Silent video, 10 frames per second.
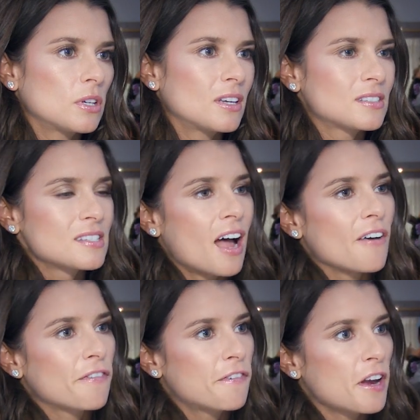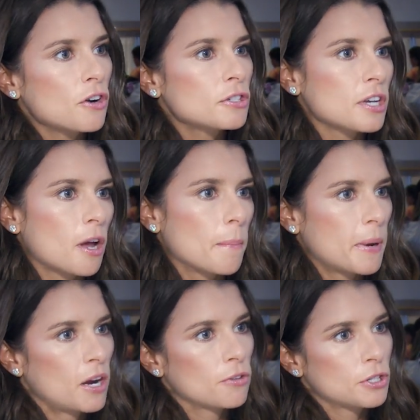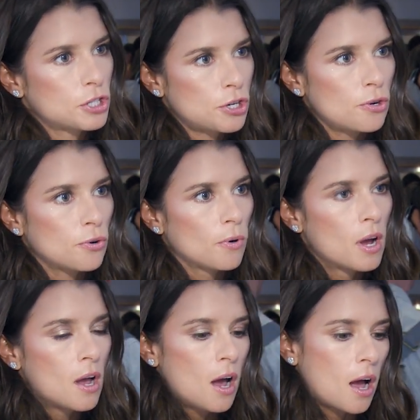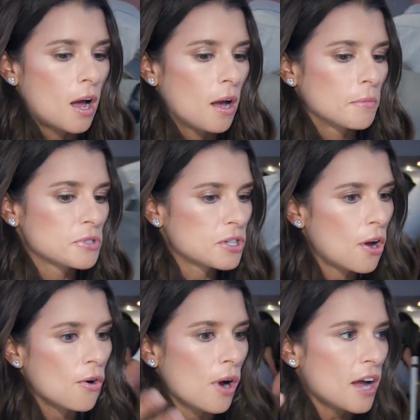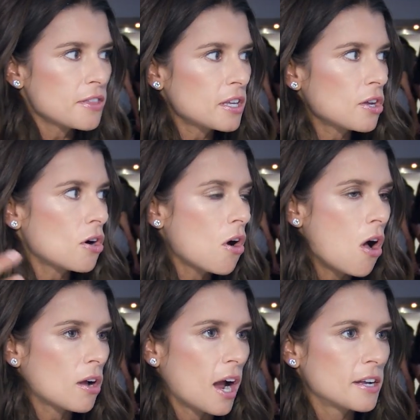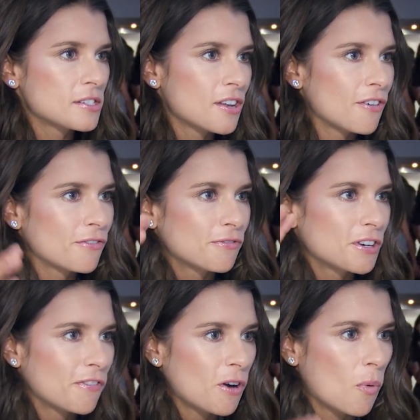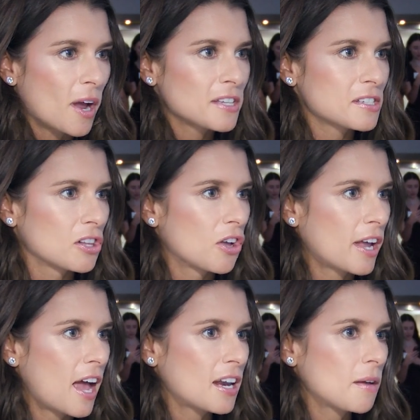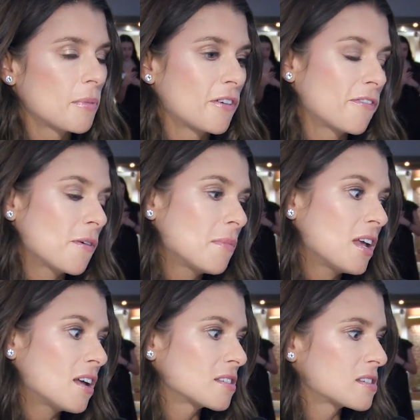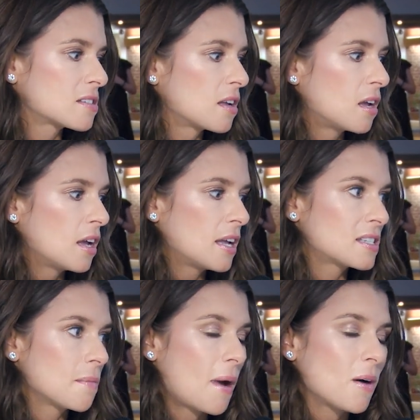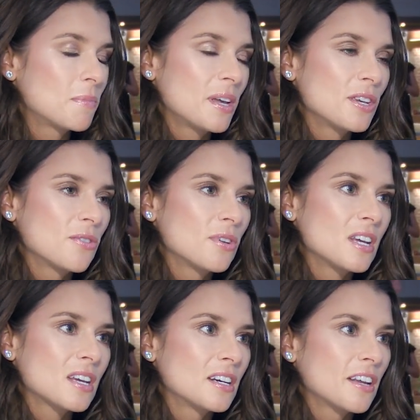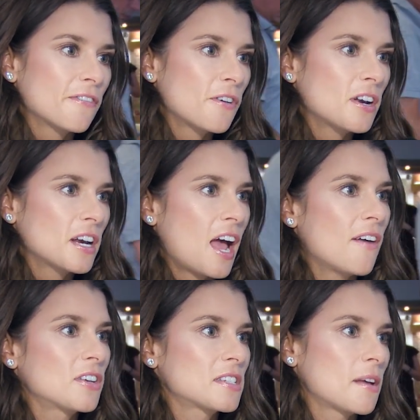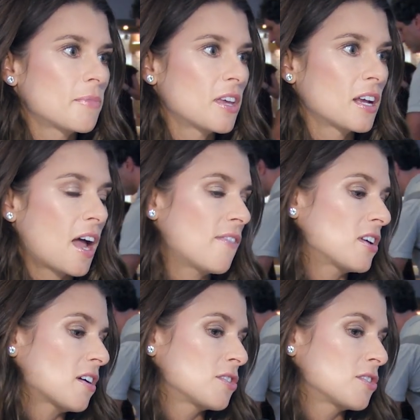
it's not fair to compare the two. So I think there are all kinds of different ways to look at it. But for me, it's about being unique and different and having something, having a